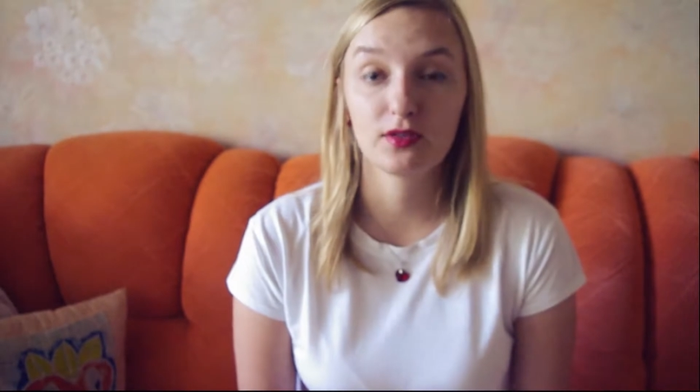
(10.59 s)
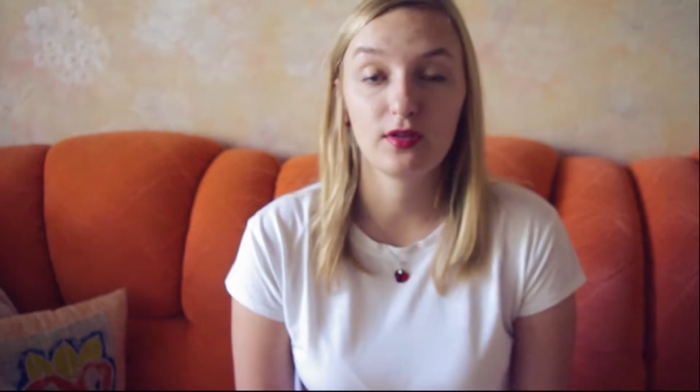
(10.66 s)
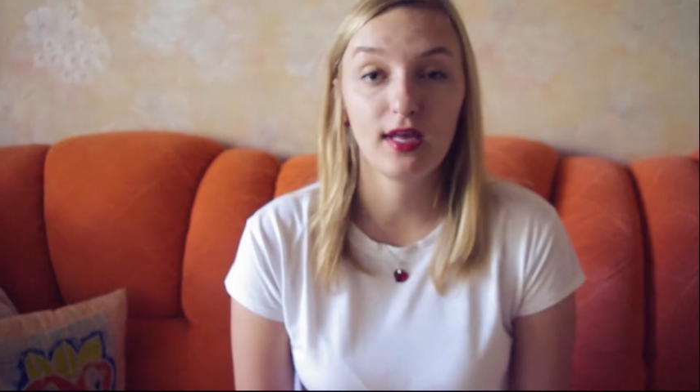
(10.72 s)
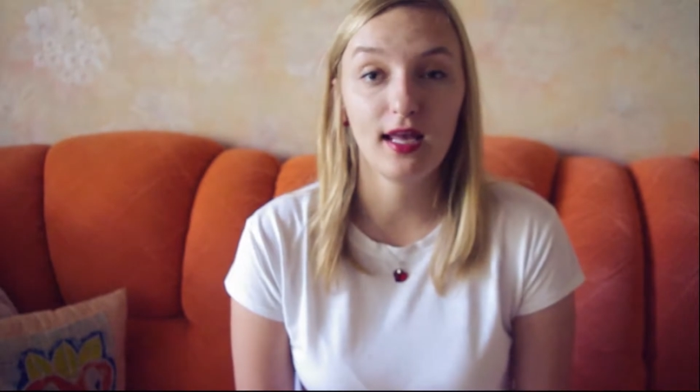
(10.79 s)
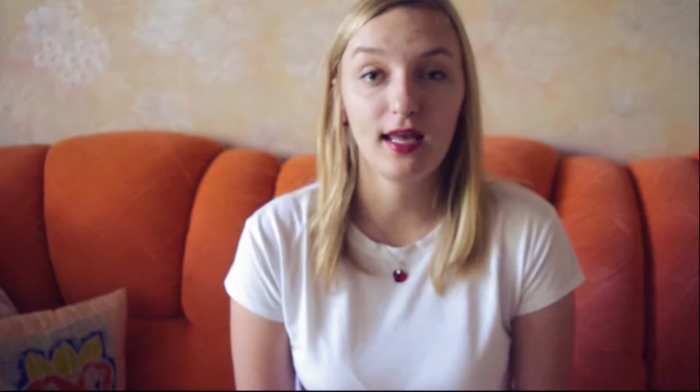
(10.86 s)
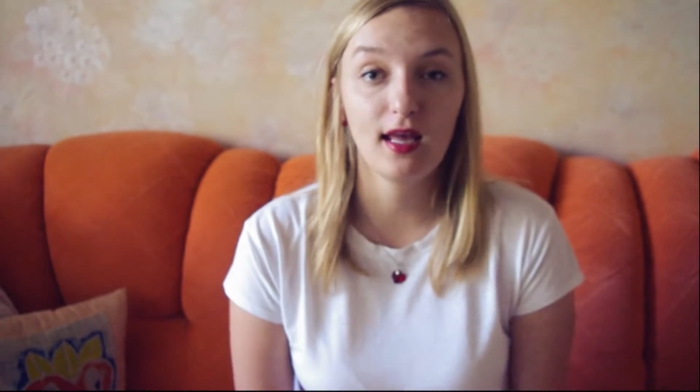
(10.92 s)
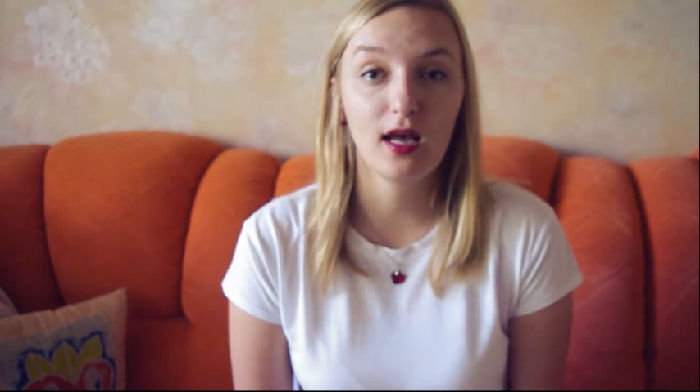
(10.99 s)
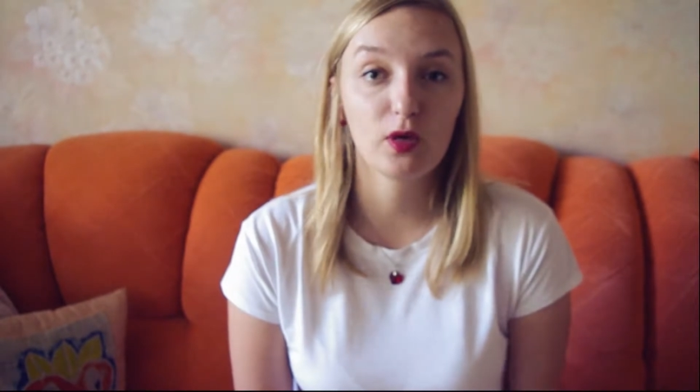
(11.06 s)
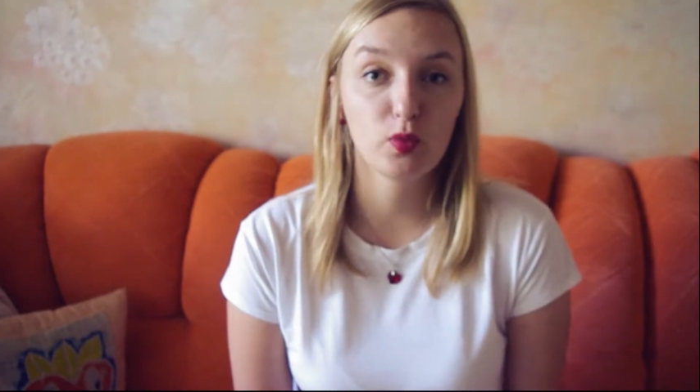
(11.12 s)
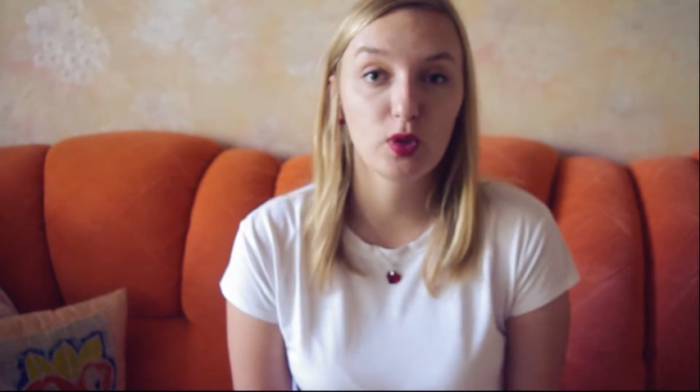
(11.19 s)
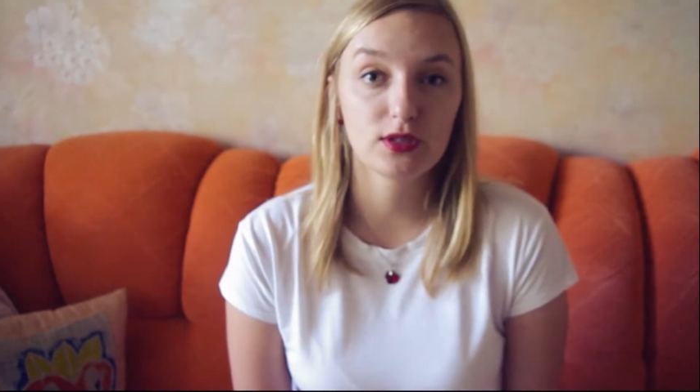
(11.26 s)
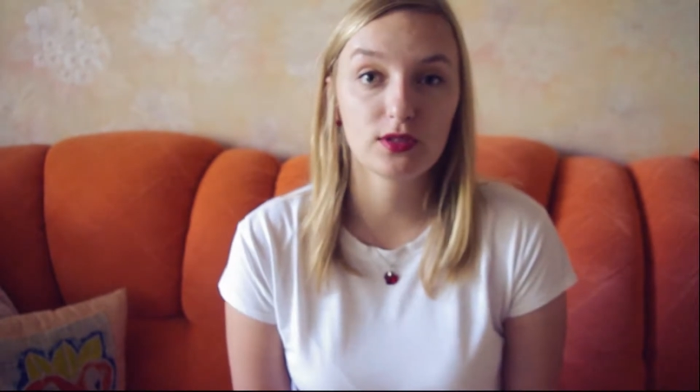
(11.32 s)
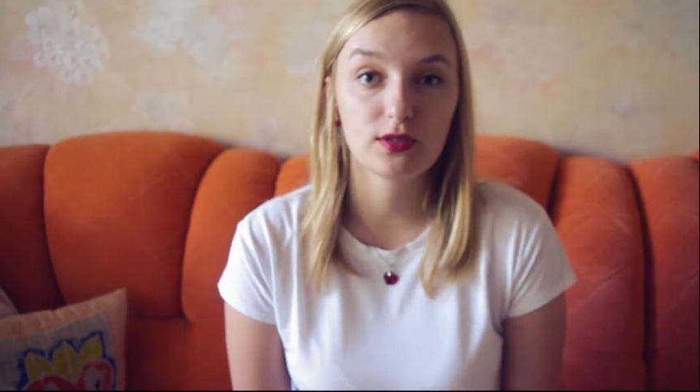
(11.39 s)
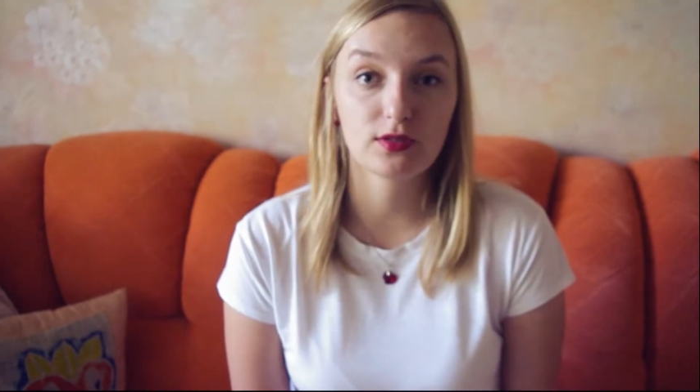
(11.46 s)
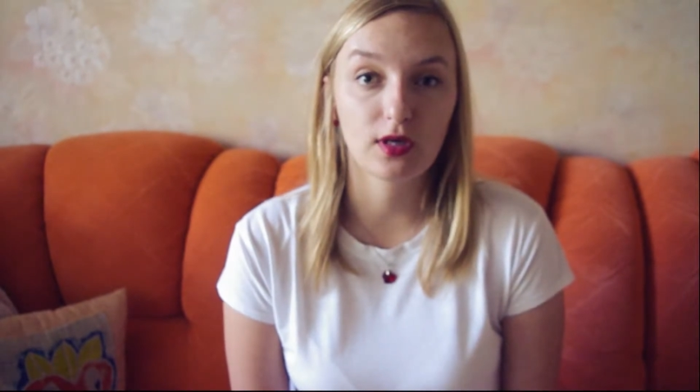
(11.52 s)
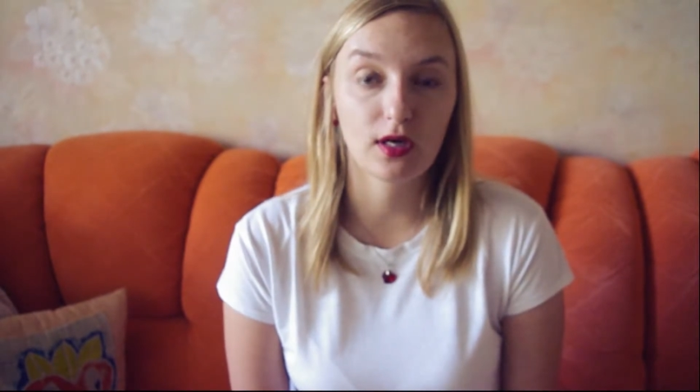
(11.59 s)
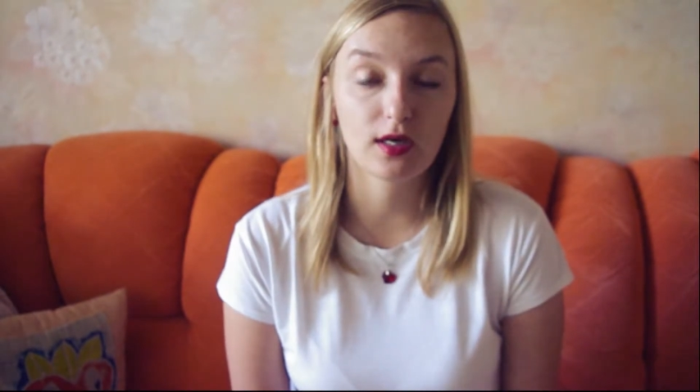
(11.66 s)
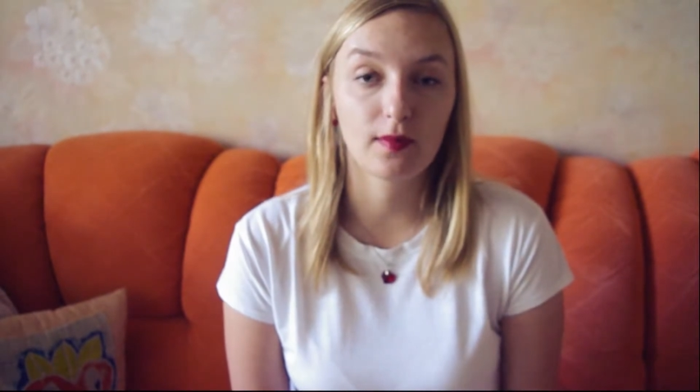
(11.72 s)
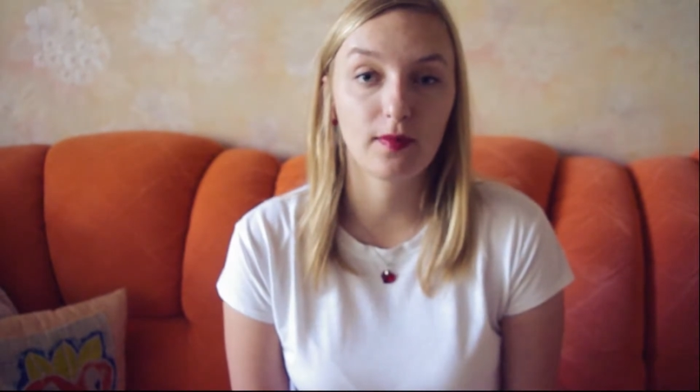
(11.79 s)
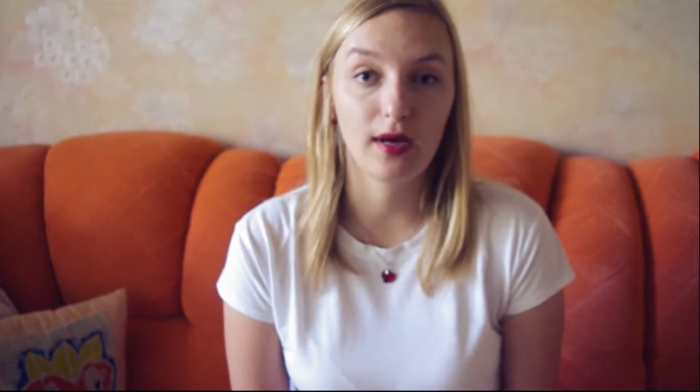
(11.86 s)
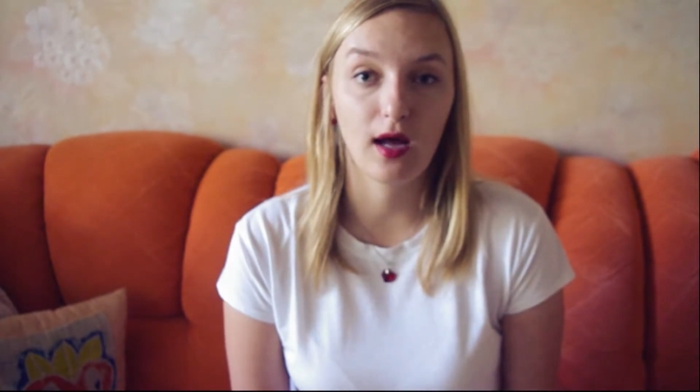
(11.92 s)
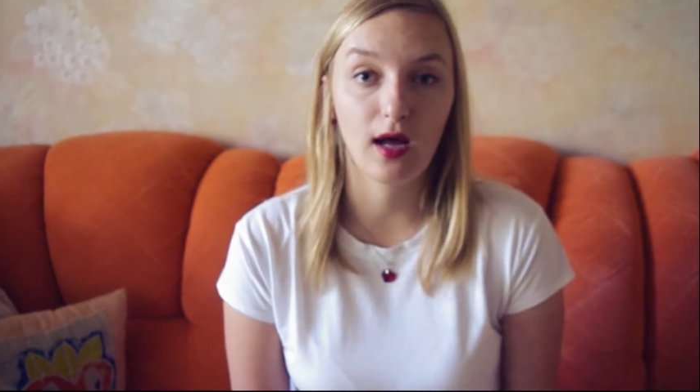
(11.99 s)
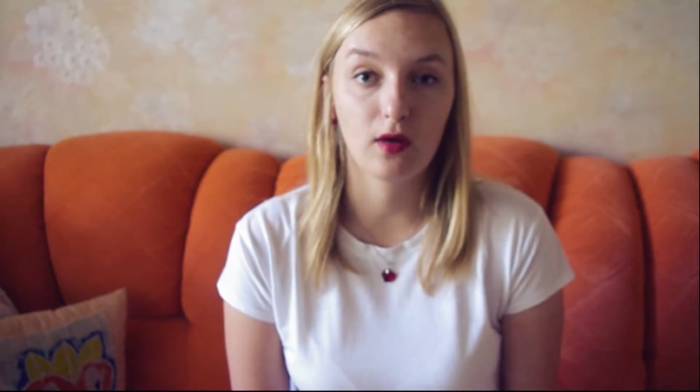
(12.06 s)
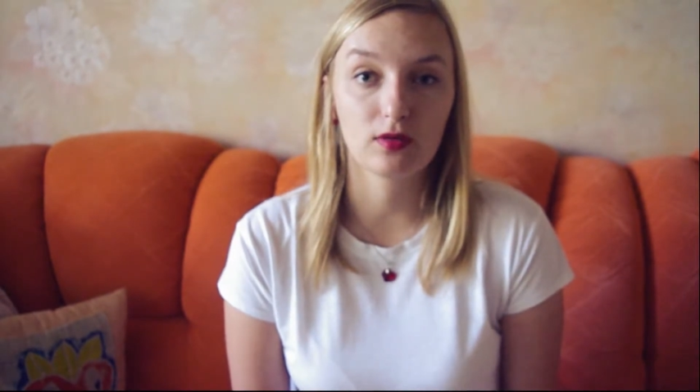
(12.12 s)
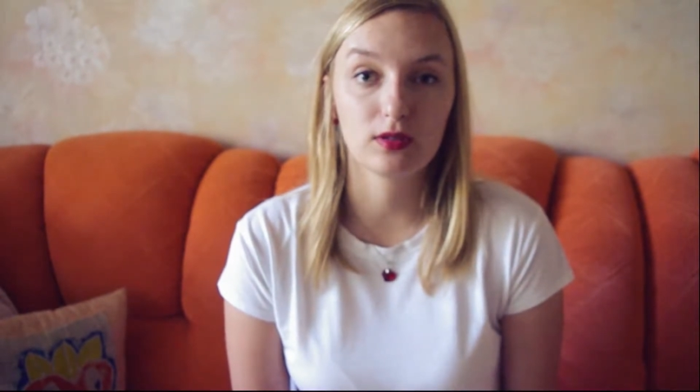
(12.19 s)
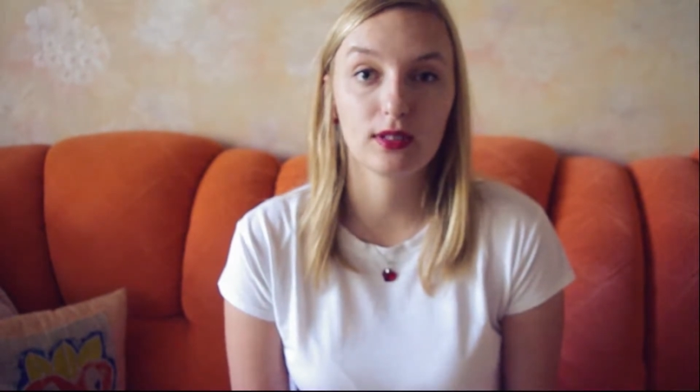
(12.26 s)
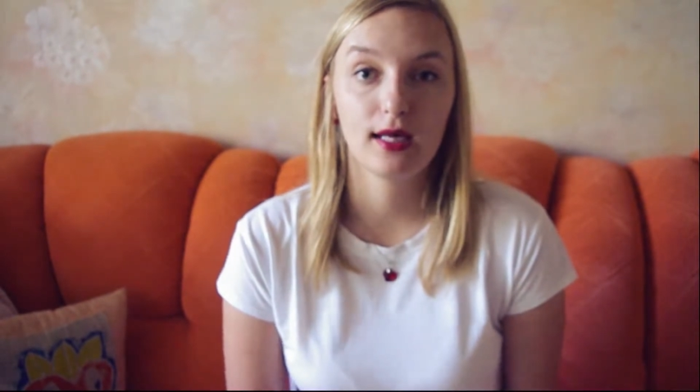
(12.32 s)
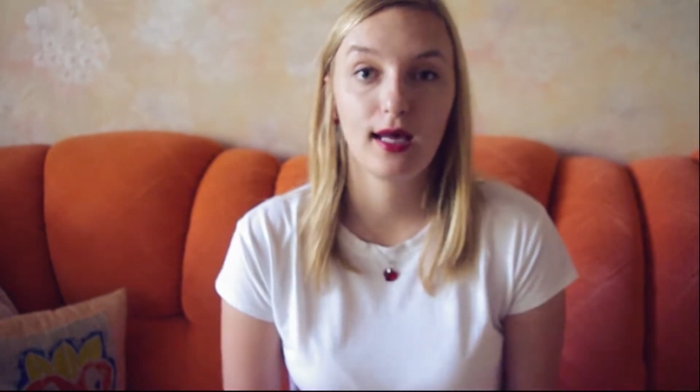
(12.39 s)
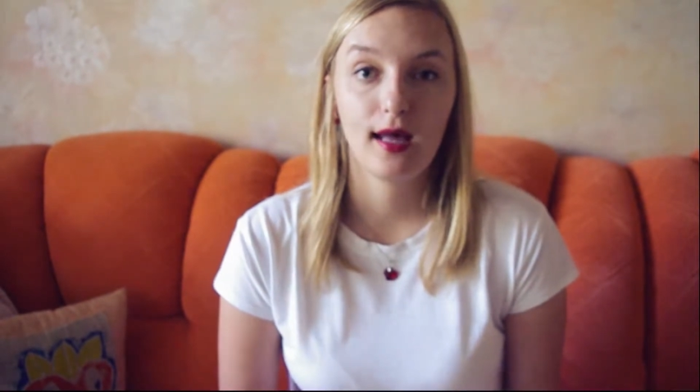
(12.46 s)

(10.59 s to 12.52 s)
today I want to talk about